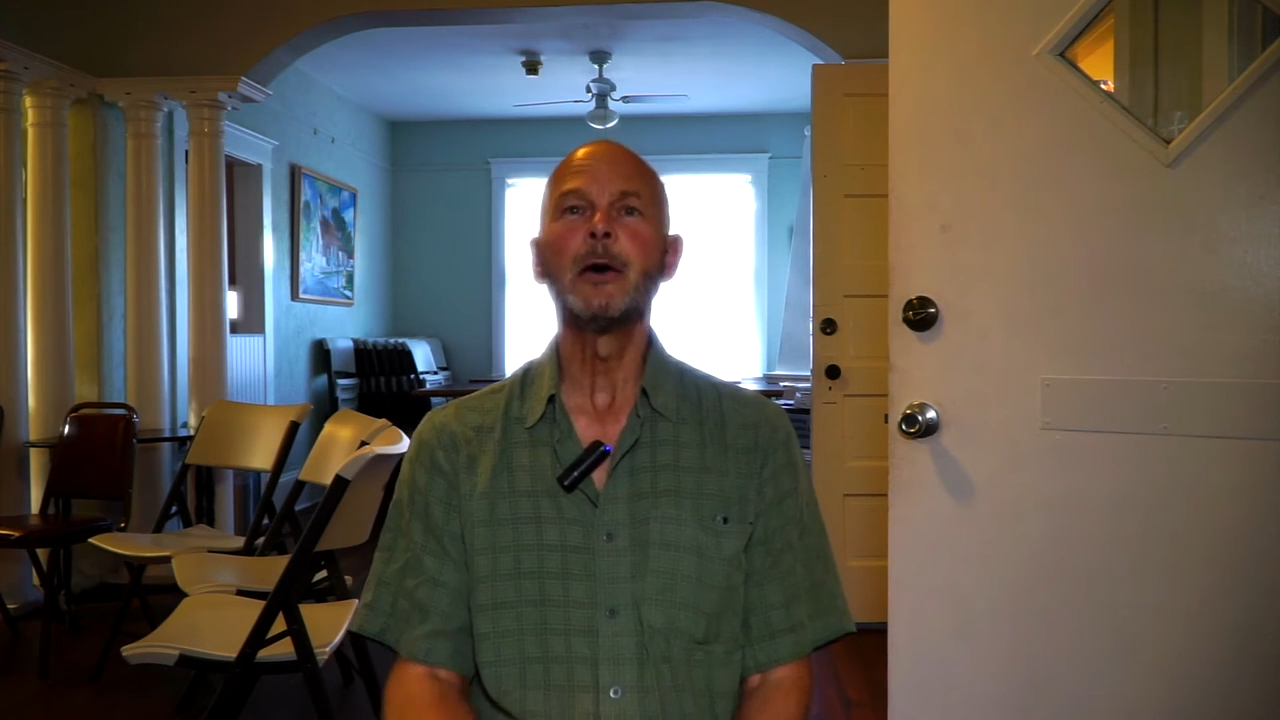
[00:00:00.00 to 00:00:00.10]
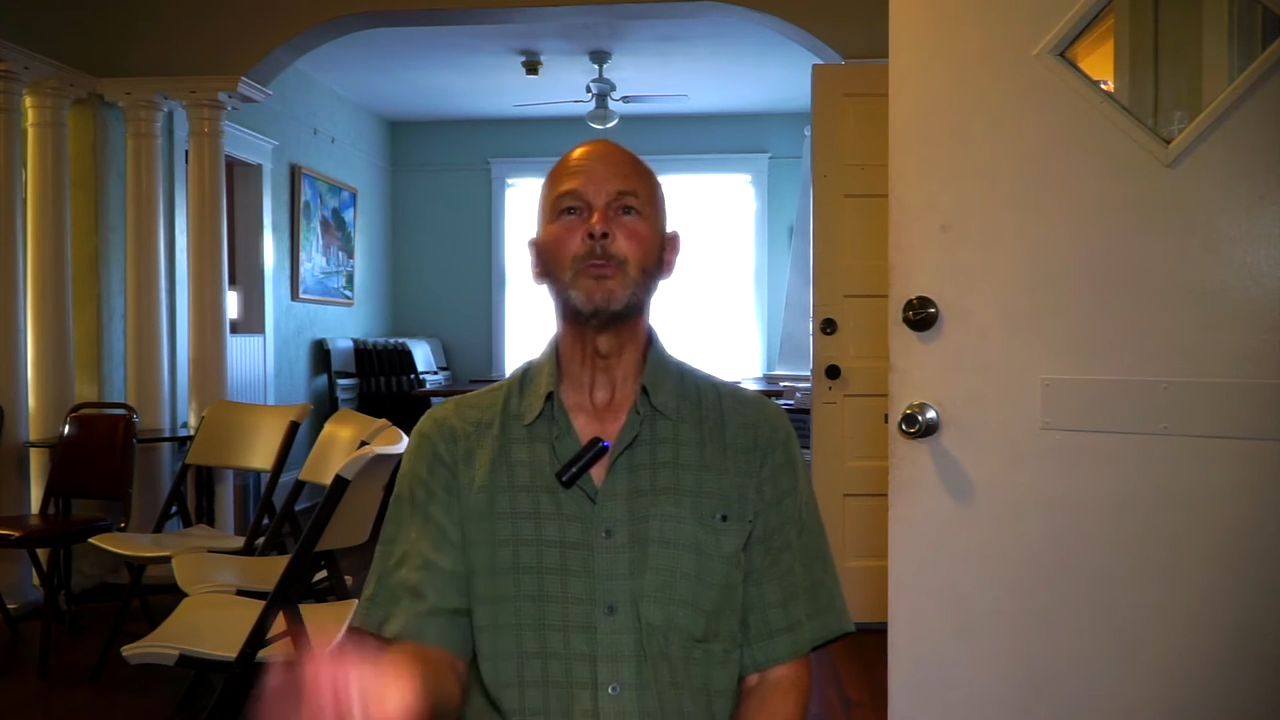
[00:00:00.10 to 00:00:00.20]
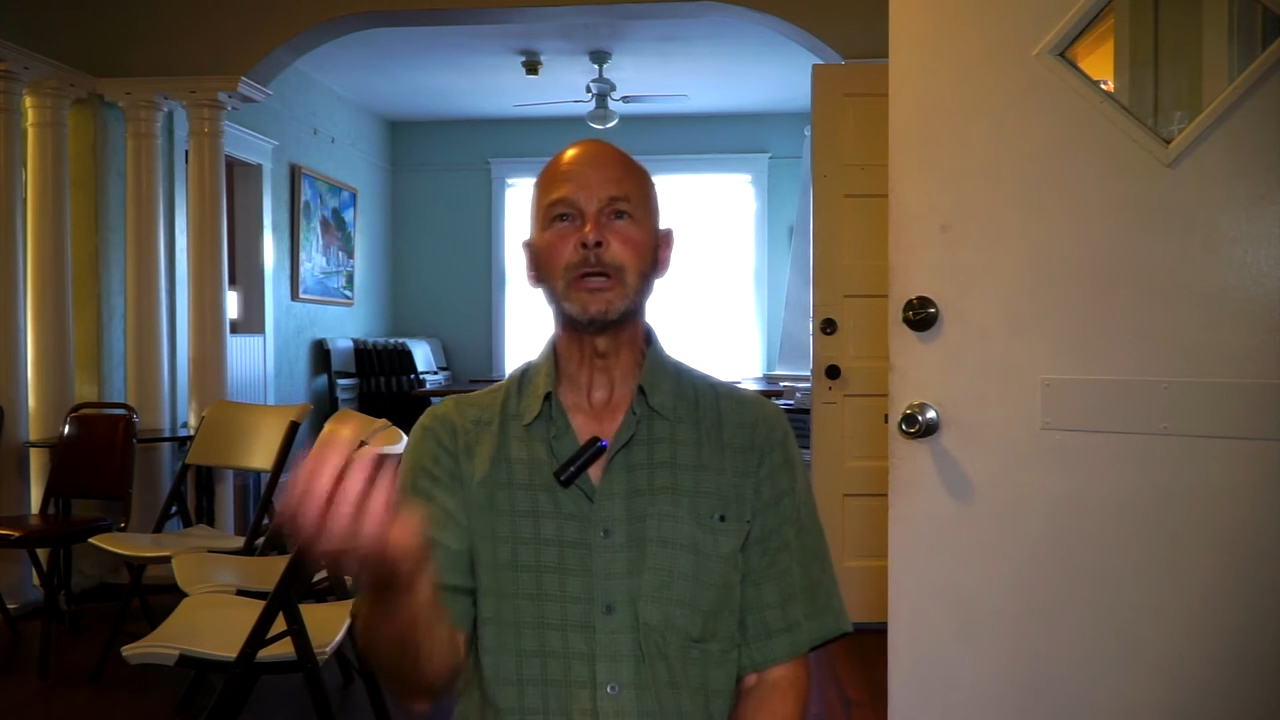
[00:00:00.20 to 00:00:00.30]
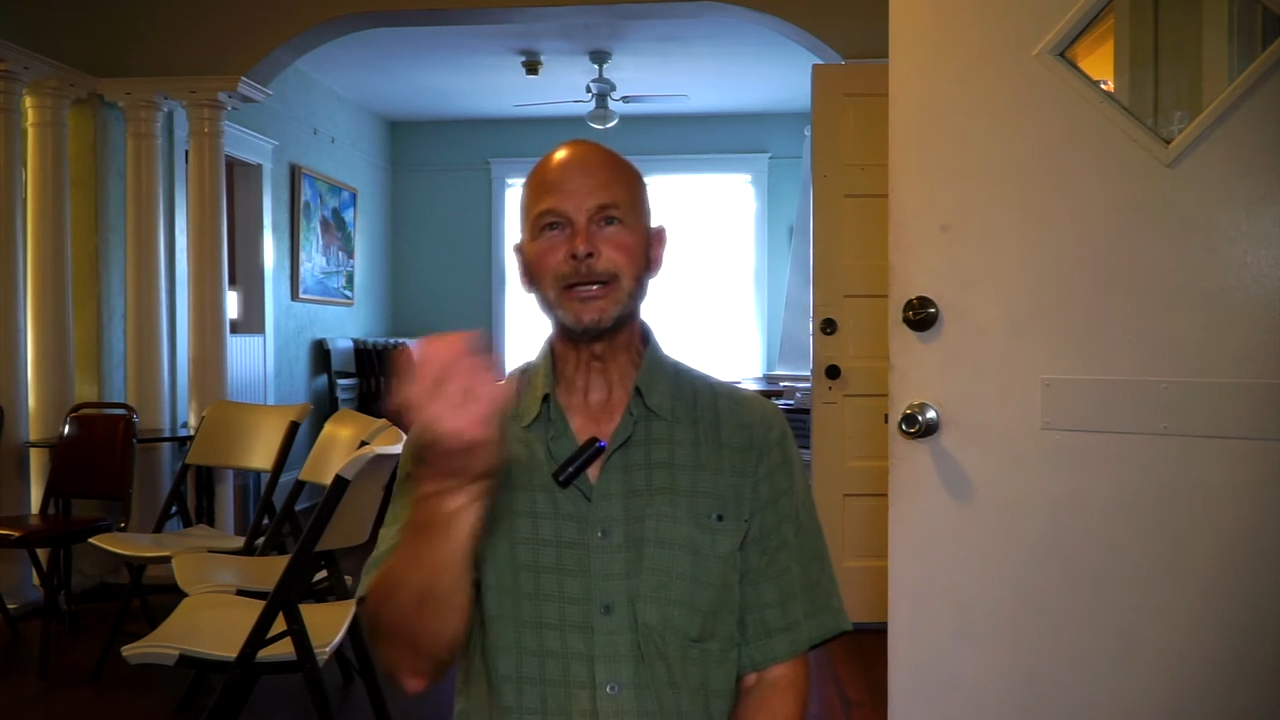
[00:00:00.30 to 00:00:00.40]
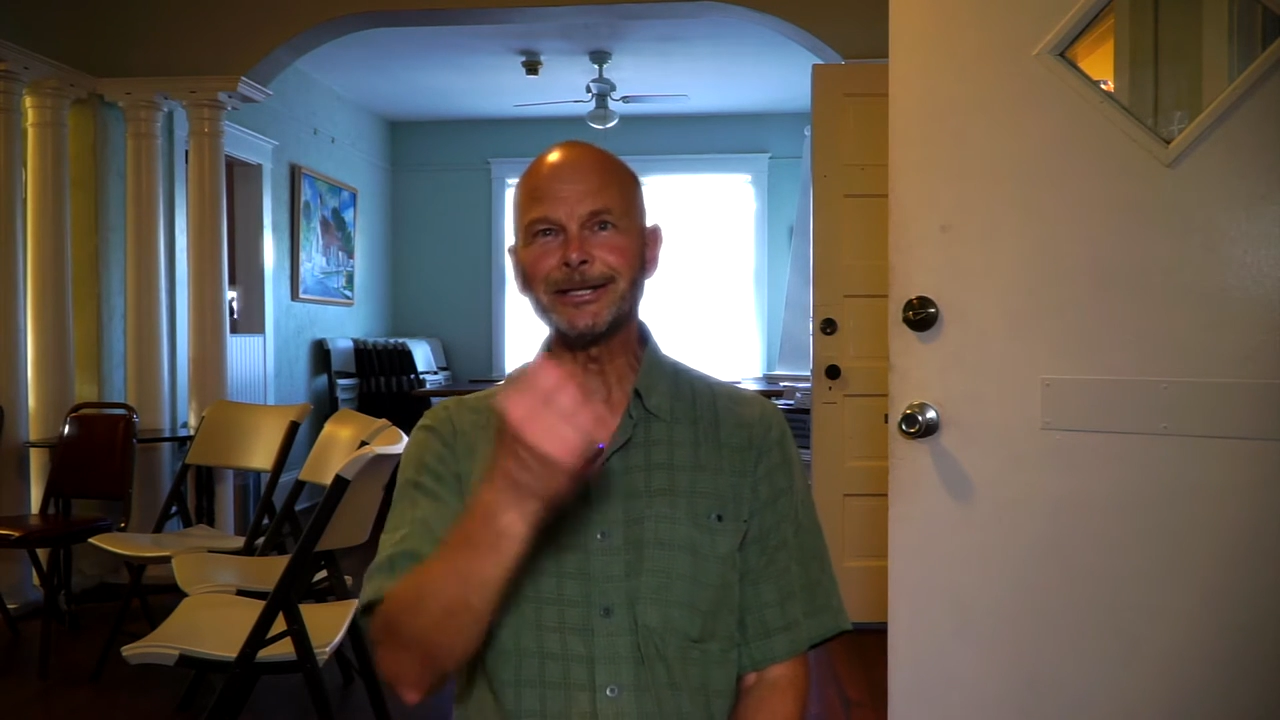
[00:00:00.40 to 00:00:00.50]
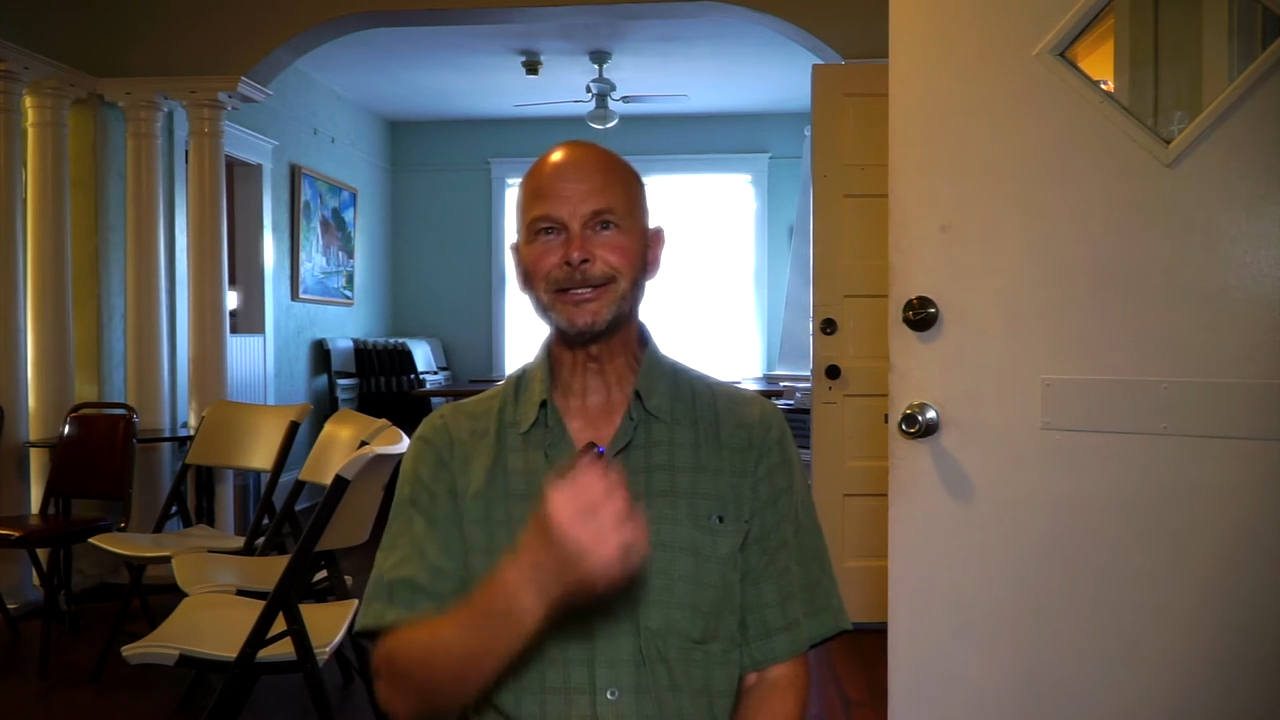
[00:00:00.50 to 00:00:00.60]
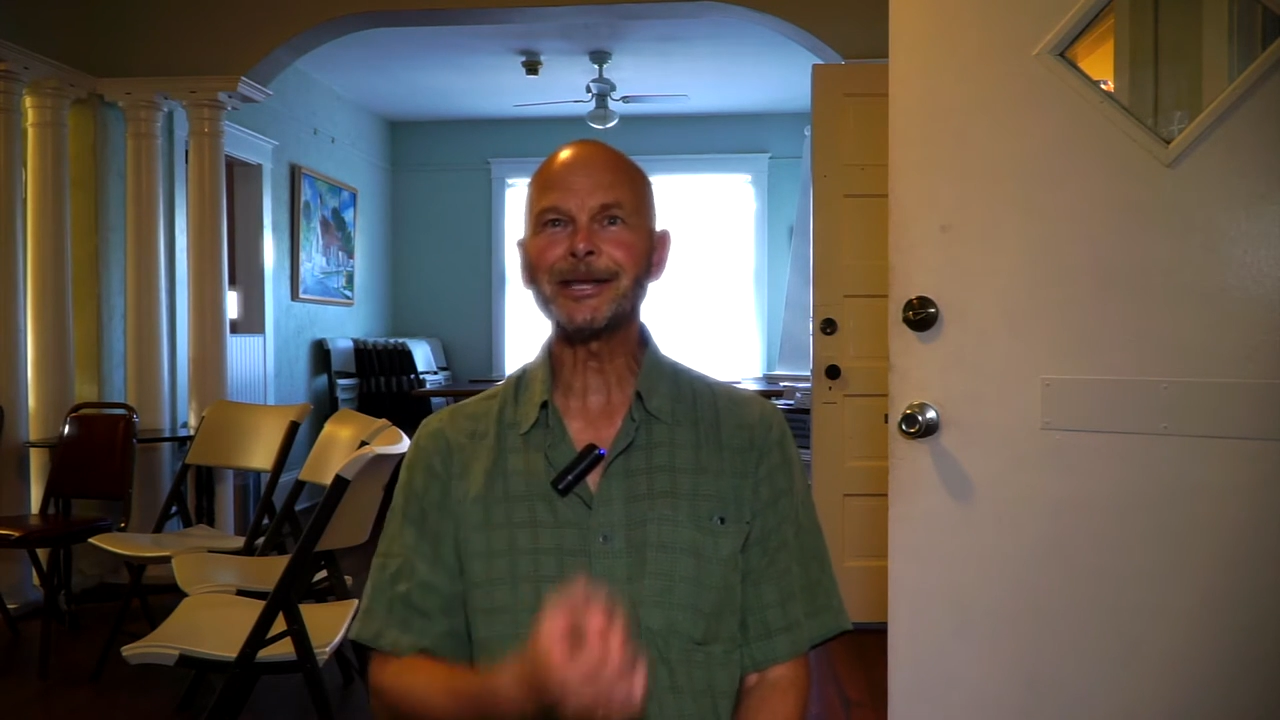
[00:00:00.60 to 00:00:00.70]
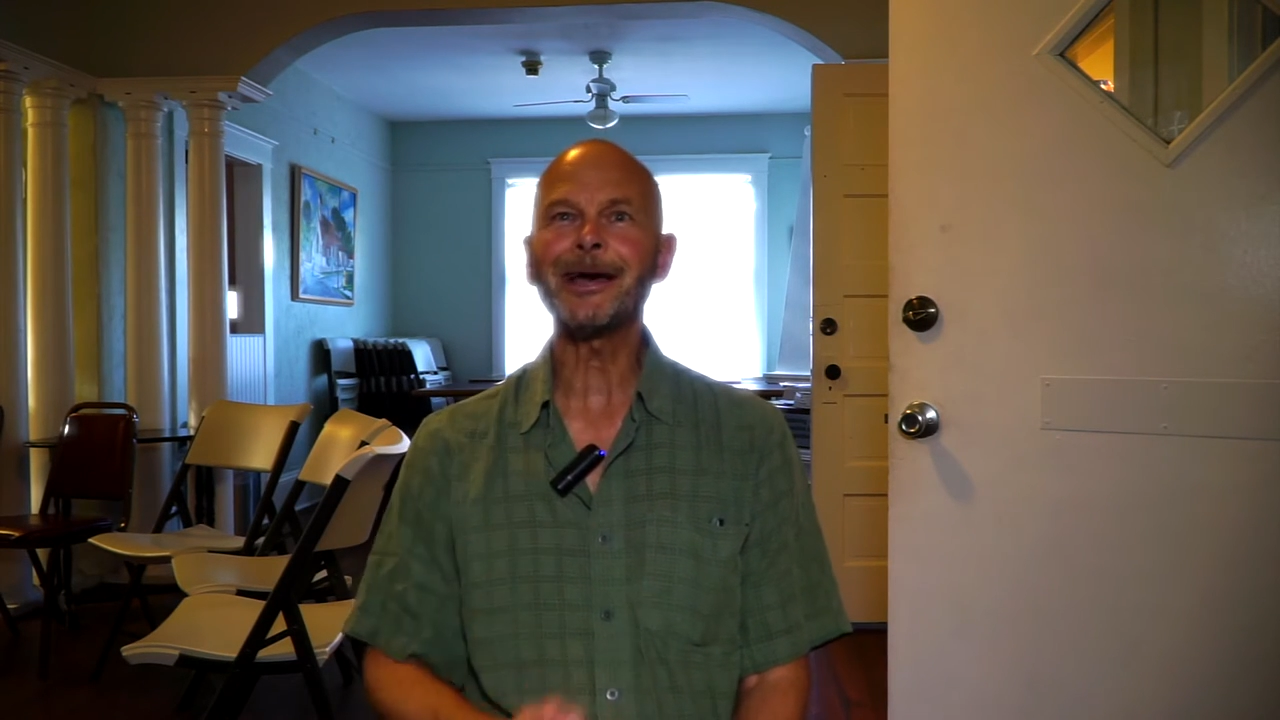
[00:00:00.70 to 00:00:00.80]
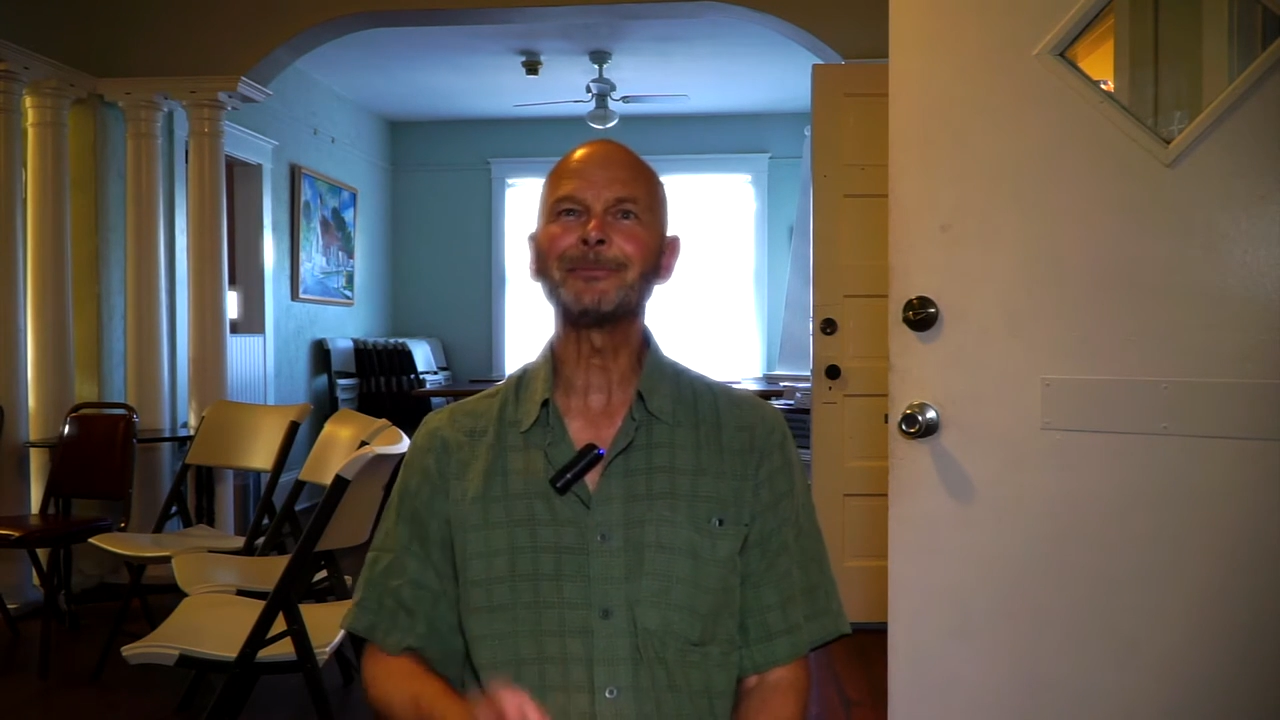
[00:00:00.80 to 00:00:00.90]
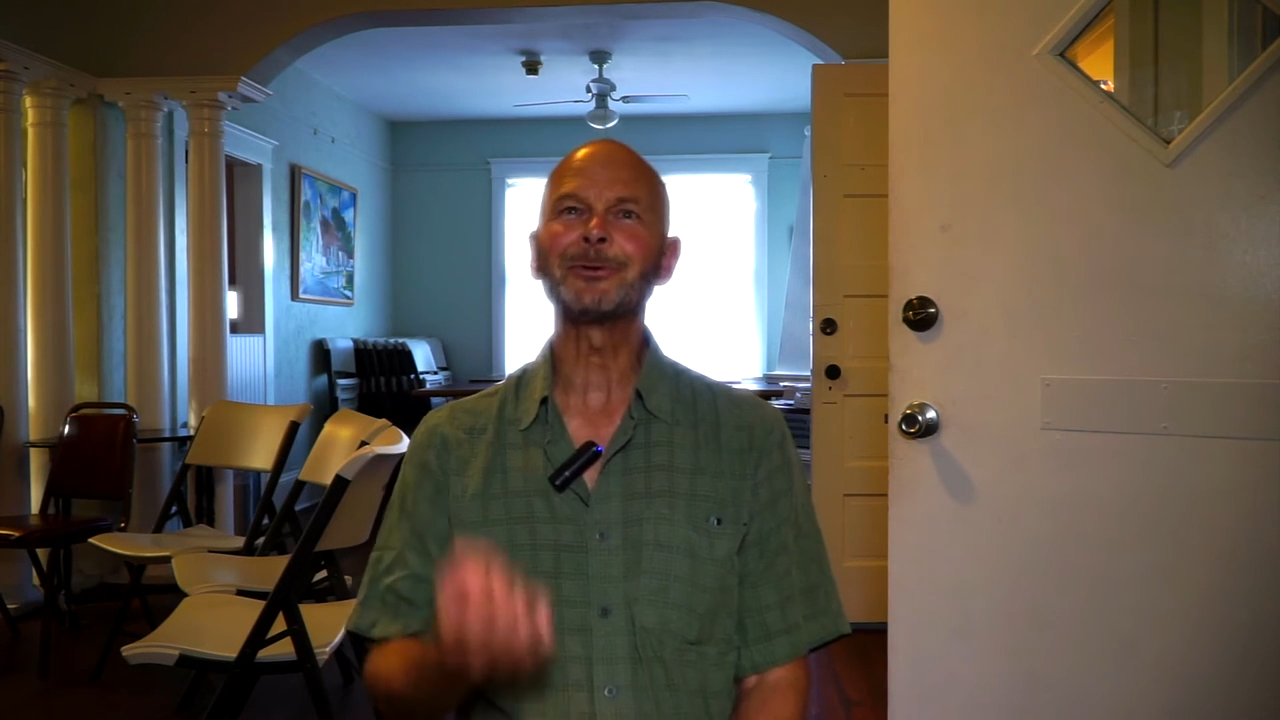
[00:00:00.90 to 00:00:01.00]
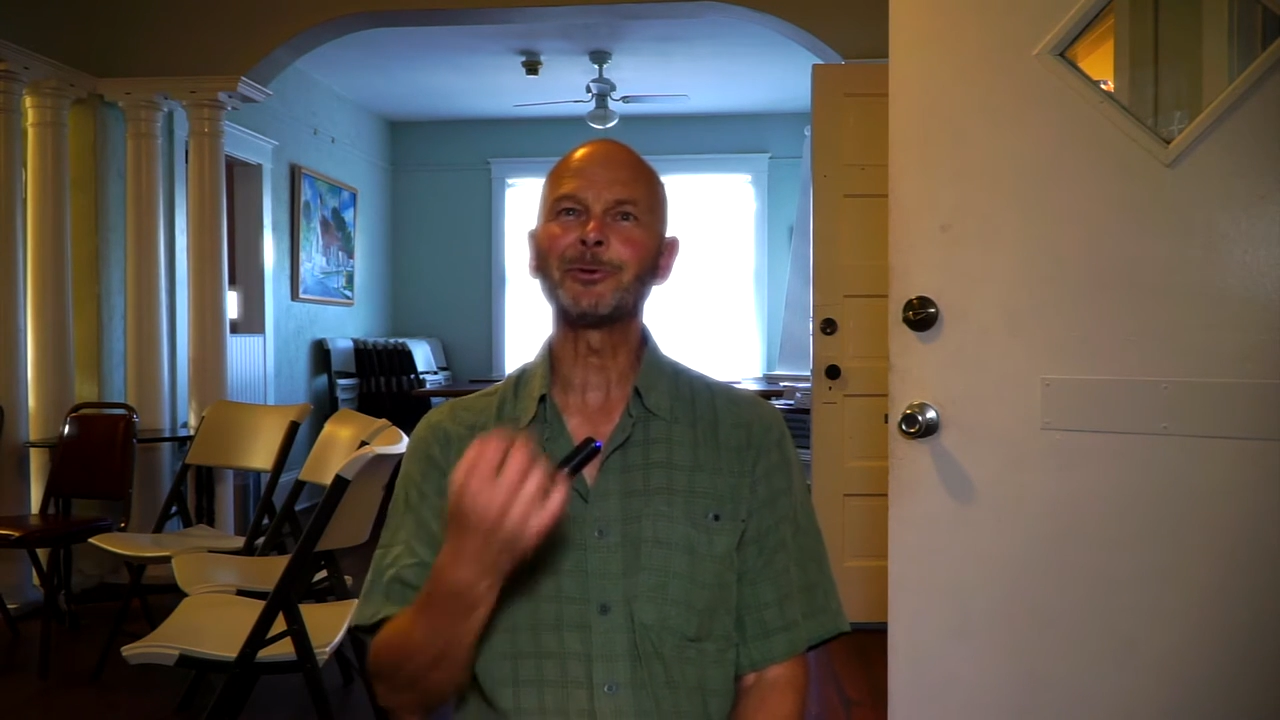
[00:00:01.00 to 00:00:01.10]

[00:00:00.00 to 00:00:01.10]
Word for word: but it is time to